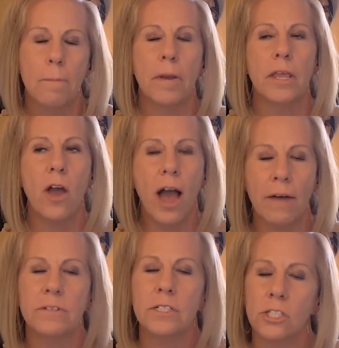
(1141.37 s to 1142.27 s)
But you
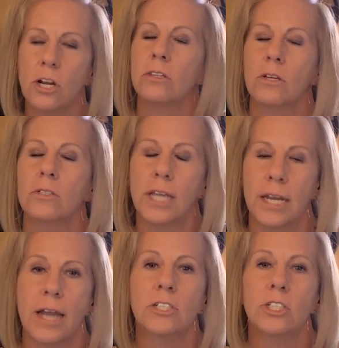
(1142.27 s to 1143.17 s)
have to start those
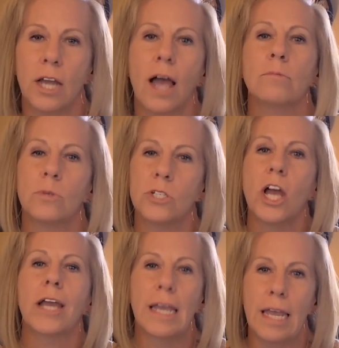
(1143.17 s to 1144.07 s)
connection times with
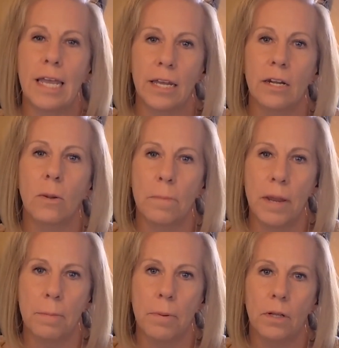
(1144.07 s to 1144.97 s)
checking in on
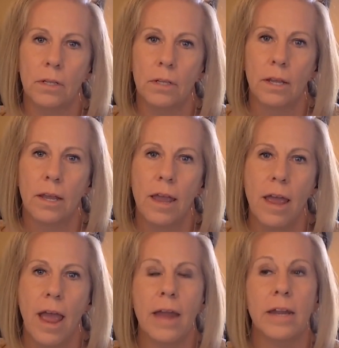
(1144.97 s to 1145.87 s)
people.
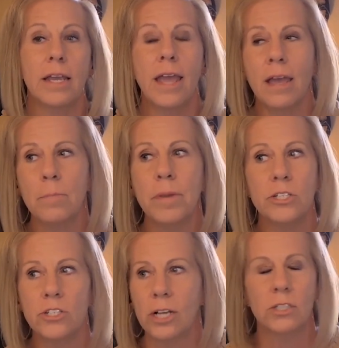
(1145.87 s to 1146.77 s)
And it can't be
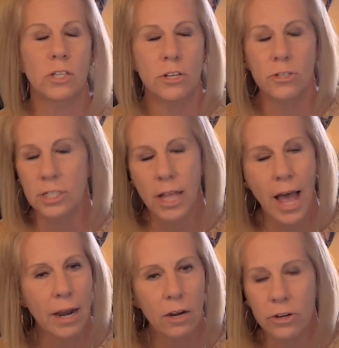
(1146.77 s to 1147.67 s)
just on your
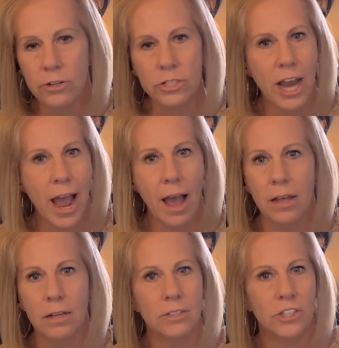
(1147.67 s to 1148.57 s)
Slack or your
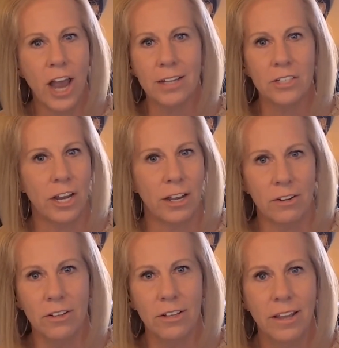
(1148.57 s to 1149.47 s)
chat
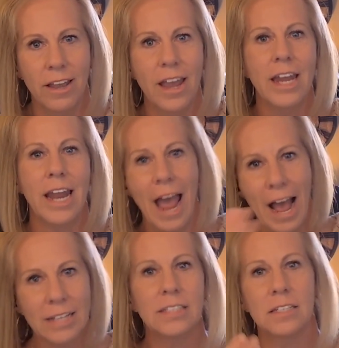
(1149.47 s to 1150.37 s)
channel. It
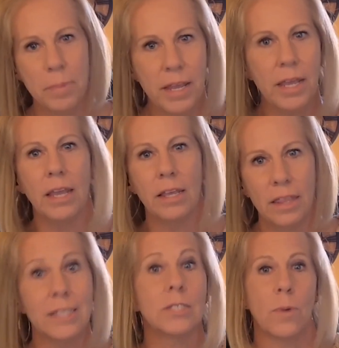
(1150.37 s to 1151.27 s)
has to
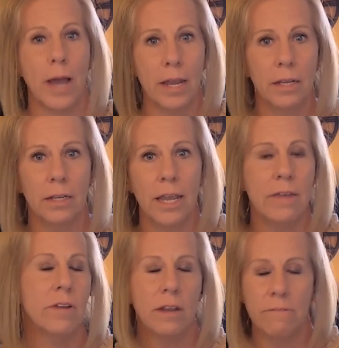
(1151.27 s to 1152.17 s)
be this way.
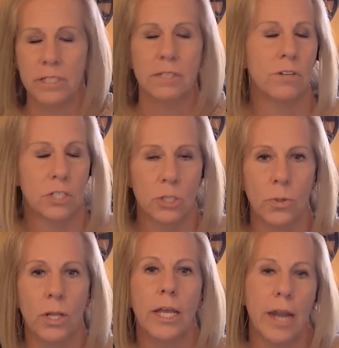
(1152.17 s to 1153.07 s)
Even if it's
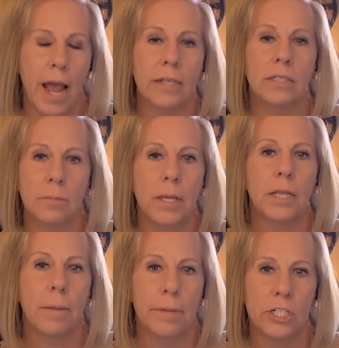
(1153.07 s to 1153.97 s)
virtual, it has to be,
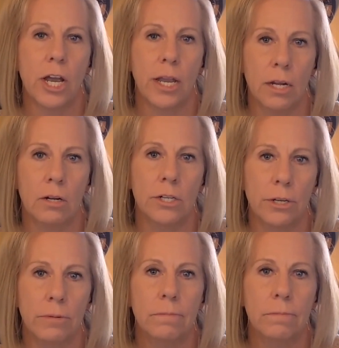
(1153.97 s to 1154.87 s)
let me check in on you.